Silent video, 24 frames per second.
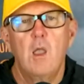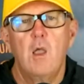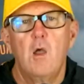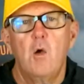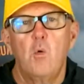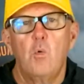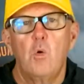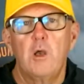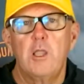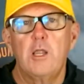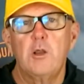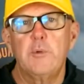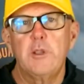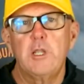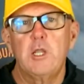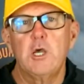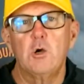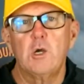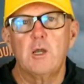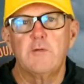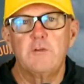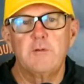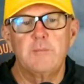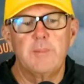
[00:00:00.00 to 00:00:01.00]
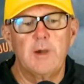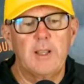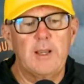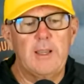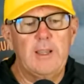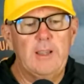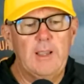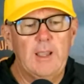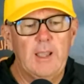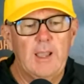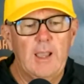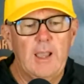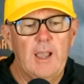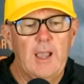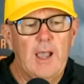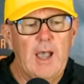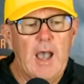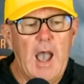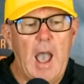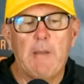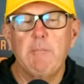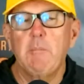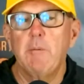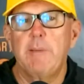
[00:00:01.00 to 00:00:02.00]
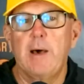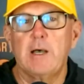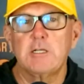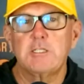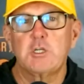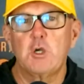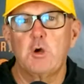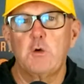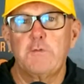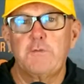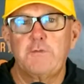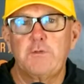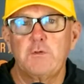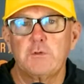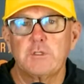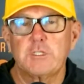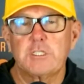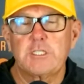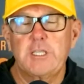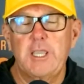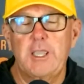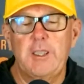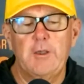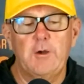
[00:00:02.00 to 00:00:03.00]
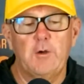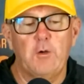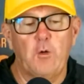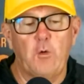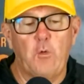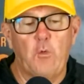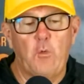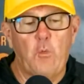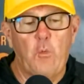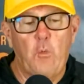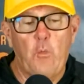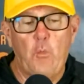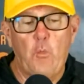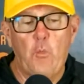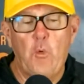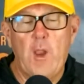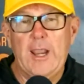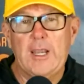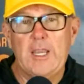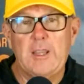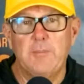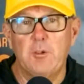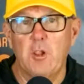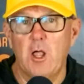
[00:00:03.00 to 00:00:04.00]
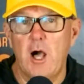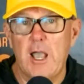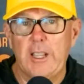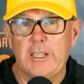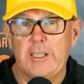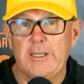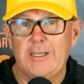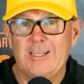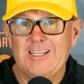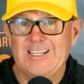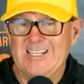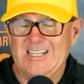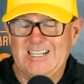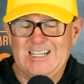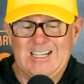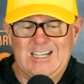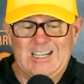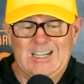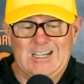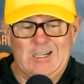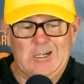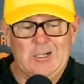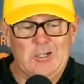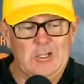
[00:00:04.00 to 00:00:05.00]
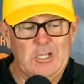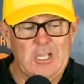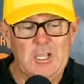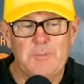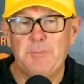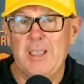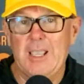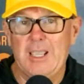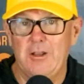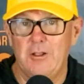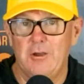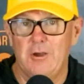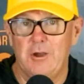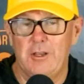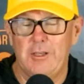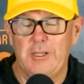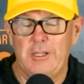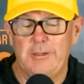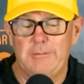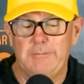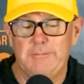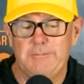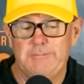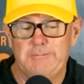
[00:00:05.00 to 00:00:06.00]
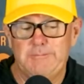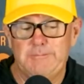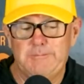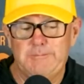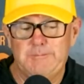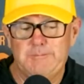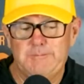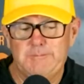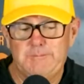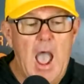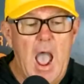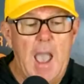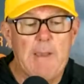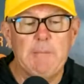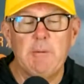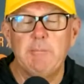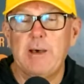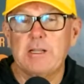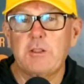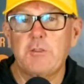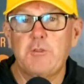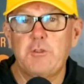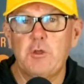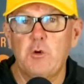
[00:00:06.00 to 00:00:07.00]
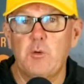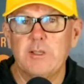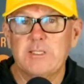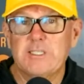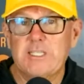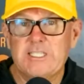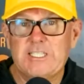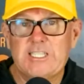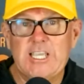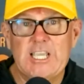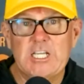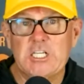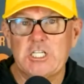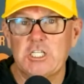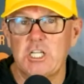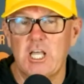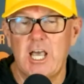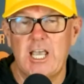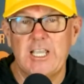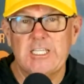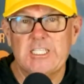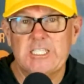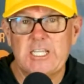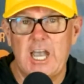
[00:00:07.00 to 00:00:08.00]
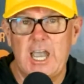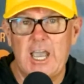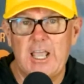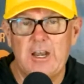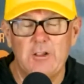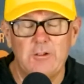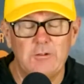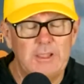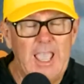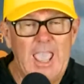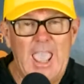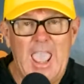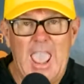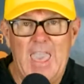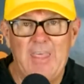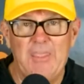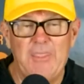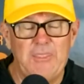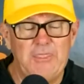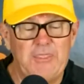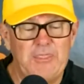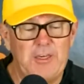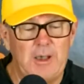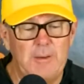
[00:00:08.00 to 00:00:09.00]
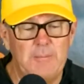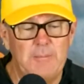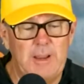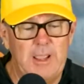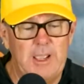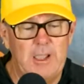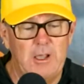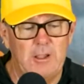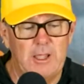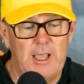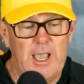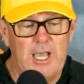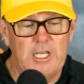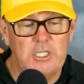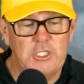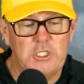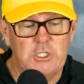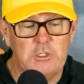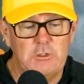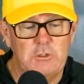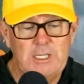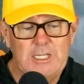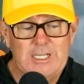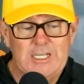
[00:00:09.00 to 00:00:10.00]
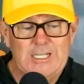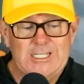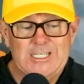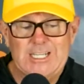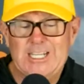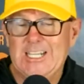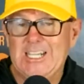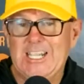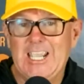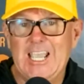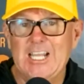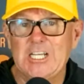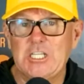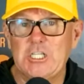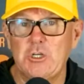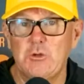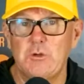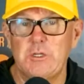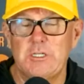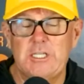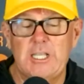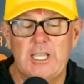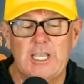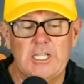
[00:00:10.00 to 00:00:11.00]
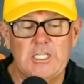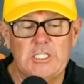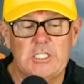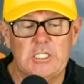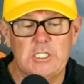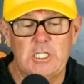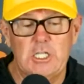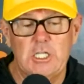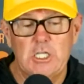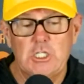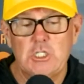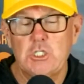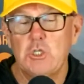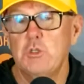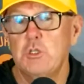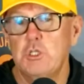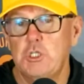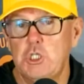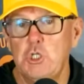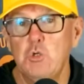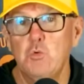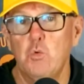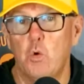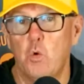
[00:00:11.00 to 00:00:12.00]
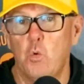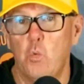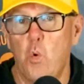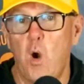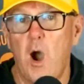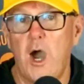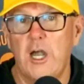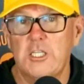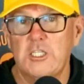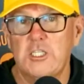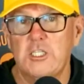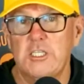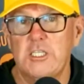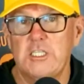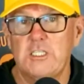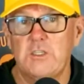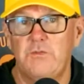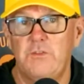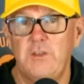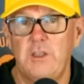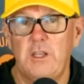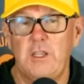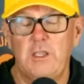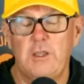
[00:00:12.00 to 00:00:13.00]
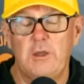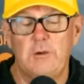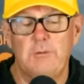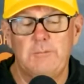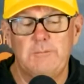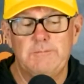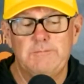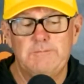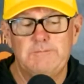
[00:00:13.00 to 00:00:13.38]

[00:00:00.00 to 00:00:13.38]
Well, here we go, everybody. I'm about to go full-scale Randy Blockett clickbait on you. I'm about to throw a sensationalized title and thumbnail at you to catch your attention so that you will watch this video.